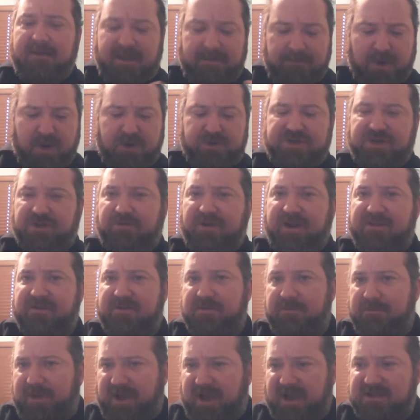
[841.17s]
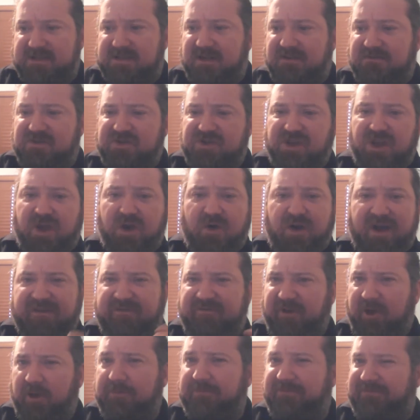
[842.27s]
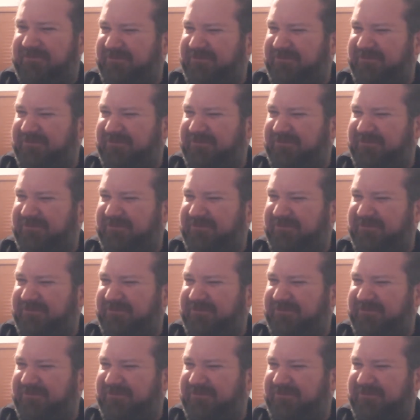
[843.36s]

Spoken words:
motion rather than positive, so I felt